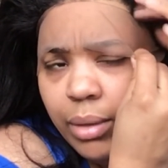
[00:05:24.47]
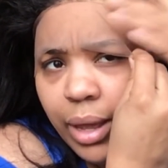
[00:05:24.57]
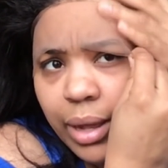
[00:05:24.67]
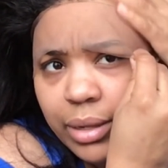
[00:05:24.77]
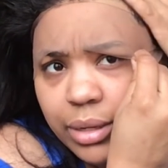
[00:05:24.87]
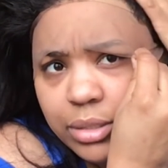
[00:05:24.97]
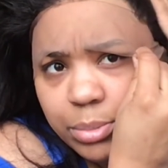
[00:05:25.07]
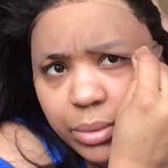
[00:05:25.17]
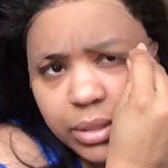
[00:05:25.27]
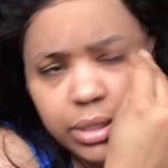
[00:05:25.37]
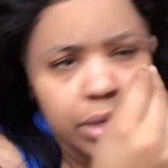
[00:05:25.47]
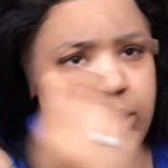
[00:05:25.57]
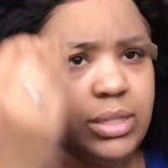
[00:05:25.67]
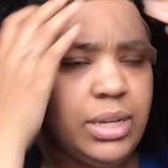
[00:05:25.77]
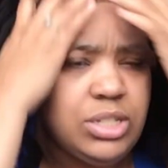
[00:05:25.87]
Aliexpress here
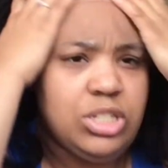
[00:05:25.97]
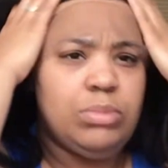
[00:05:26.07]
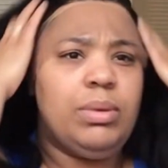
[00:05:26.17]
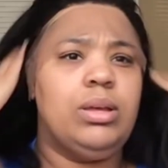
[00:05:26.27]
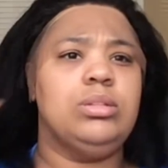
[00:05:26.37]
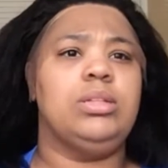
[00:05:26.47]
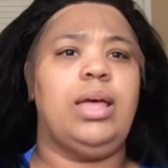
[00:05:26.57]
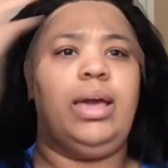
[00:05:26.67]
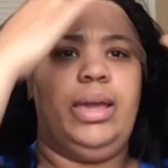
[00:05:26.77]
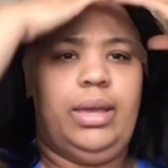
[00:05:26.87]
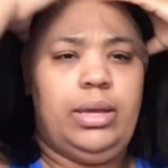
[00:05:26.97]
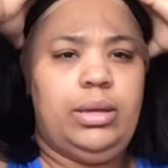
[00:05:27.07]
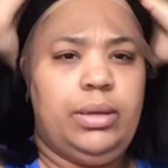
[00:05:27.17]
is it just smells like,